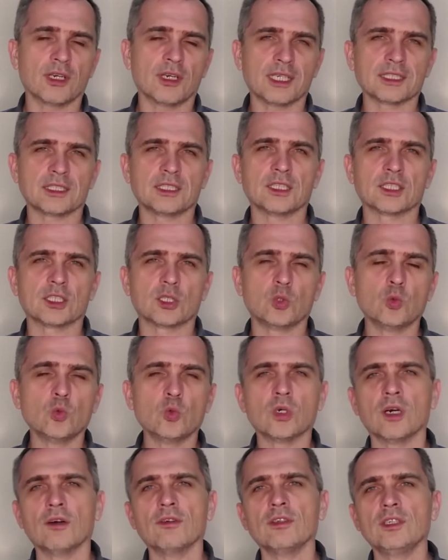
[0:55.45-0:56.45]
on the
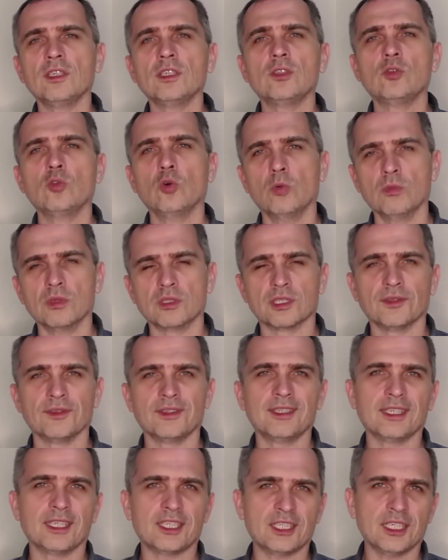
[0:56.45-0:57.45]
border of the Sumy and
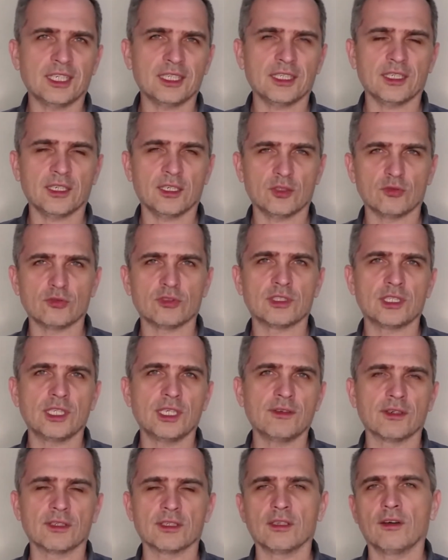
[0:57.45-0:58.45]
Kursk
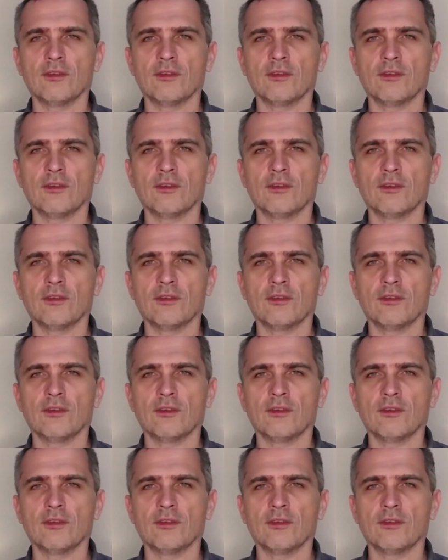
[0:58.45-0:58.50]
regions,